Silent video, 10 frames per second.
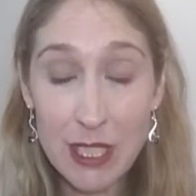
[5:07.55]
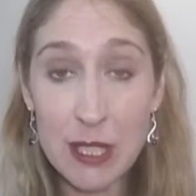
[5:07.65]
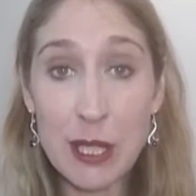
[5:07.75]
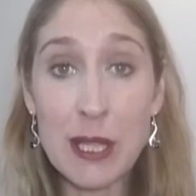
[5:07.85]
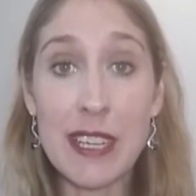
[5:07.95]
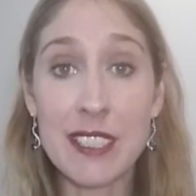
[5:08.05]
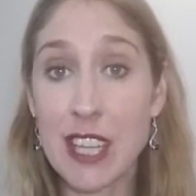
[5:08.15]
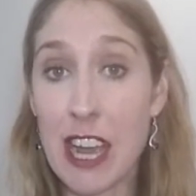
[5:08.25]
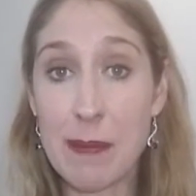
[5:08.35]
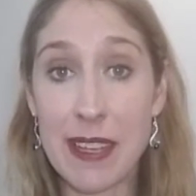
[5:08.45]
So they'll
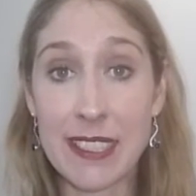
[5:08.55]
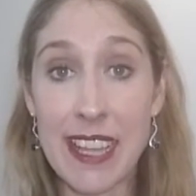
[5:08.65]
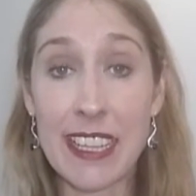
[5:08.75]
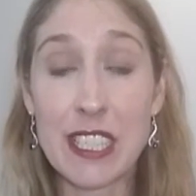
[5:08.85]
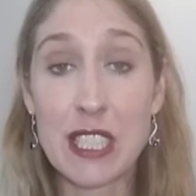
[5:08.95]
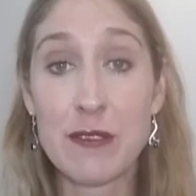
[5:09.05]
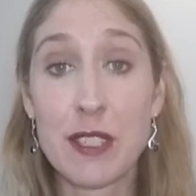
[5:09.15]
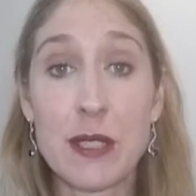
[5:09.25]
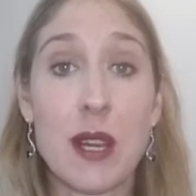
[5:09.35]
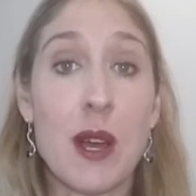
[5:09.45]
type as they
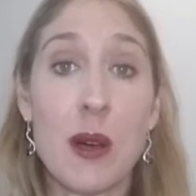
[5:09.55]
interview,